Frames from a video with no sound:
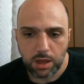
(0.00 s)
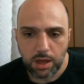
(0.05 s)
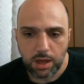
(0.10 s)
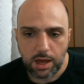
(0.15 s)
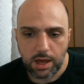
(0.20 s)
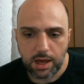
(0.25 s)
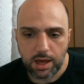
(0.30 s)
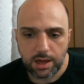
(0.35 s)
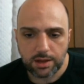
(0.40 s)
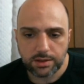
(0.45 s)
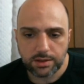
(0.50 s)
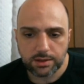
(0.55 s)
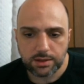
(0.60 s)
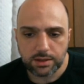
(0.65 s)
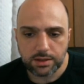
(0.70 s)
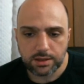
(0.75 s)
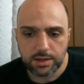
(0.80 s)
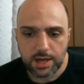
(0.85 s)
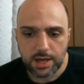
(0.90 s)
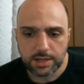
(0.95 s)
And
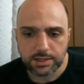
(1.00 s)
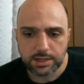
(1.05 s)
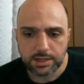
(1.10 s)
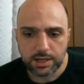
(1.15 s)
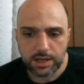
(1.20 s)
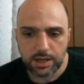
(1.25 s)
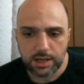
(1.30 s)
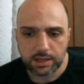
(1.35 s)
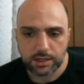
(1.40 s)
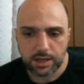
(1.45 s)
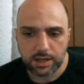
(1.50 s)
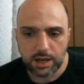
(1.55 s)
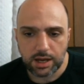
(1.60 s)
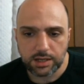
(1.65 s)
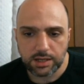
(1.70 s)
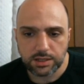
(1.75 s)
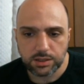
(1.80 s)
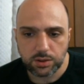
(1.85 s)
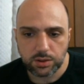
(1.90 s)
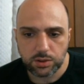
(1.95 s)
that's it,
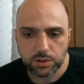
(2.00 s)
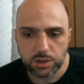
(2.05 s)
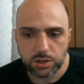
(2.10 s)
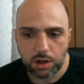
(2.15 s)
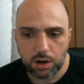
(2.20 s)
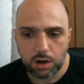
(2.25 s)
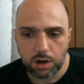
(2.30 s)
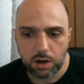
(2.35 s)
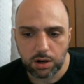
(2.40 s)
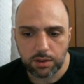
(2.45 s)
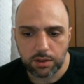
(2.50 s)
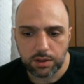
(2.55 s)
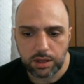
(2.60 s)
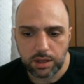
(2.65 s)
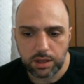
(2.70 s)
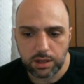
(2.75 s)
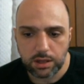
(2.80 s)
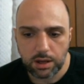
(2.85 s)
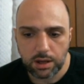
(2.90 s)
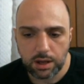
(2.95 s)
guys. Those are
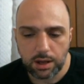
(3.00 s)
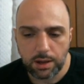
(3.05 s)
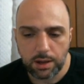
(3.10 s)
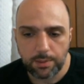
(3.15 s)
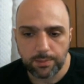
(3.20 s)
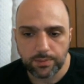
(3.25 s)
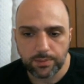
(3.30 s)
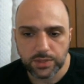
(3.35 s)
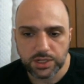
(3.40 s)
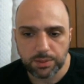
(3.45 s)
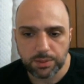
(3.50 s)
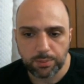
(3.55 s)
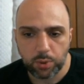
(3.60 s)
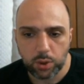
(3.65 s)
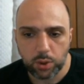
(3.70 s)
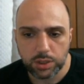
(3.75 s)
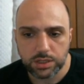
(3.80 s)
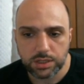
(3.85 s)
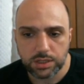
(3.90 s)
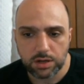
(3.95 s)
the
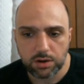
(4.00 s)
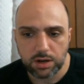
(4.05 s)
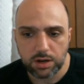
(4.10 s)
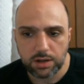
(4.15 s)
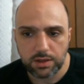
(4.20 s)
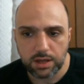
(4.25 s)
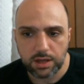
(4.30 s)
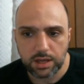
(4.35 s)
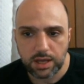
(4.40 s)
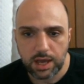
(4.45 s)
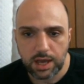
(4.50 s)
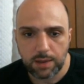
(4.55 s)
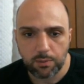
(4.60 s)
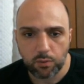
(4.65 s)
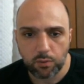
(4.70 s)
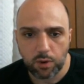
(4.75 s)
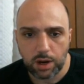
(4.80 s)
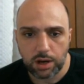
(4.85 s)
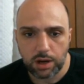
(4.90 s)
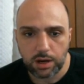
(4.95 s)
supports that are in the game
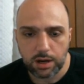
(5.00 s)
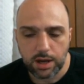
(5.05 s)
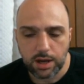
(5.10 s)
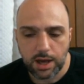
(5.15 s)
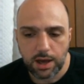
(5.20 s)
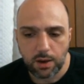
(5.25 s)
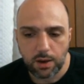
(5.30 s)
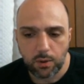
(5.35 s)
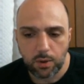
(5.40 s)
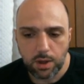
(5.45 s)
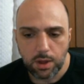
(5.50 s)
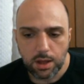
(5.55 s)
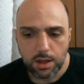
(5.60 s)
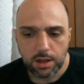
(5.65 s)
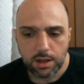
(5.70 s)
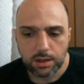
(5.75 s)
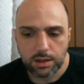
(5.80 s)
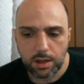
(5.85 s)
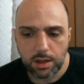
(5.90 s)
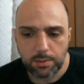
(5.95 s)
right now.
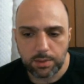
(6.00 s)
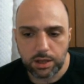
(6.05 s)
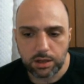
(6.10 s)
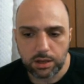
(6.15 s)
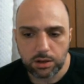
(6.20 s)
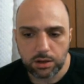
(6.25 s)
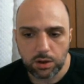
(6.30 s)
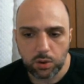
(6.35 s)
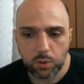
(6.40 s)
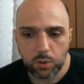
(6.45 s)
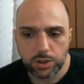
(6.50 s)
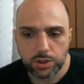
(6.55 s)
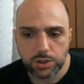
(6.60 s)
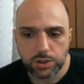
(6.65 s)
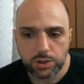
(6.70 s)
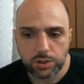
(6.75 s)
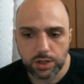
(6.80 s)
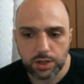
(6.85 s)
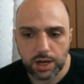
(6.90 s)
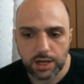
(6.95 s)
Let me know what you
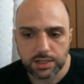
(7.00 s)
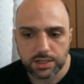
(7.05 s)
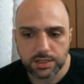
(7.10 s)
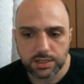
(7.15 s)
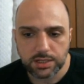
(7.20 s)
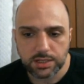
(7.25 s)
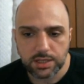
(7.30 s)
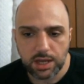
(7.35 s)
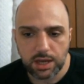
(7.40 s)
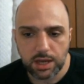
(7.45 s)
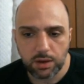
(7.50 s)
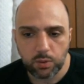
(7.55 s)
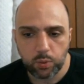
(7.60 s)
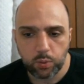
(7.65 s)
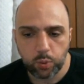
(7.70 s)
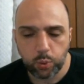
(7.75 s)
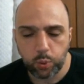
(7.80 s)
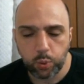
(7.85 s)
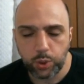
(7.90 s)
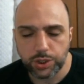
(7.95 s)
guys think.
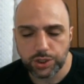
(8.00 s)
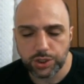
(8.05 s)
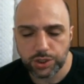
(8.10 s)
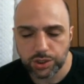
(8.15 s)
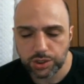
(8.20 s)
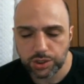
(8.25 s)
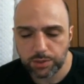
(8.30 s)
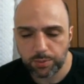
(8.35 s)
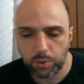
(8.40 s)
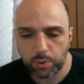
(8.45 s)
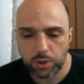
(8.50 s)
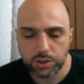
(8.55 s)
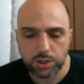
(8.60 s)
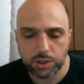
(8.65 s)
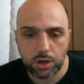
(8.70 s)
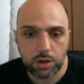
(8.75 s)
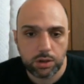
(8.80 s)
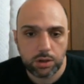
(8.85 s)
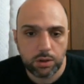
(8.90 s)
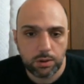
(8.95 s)
Which supports are
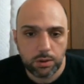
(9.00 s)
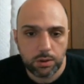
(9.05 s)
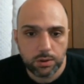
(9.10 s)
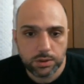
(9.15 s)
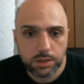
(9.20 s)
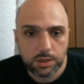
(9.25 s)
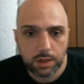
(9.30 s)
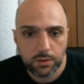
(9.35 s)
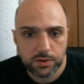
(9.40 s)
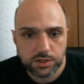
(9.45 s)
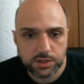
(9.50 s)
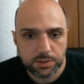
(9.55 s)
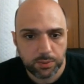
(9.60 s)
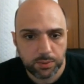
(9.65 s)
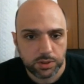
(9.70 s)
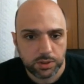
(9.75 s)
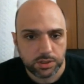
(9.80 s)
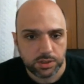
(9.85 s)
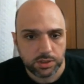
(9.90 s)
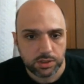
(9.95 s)
you using? Which
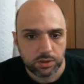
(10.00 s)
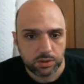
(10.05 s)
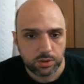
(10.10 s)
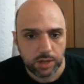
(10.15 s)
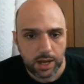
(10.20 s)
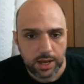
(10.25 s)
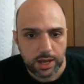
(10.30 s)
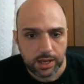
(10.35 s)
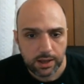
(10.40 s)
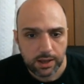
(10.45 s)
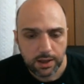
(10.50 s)
supports do you like?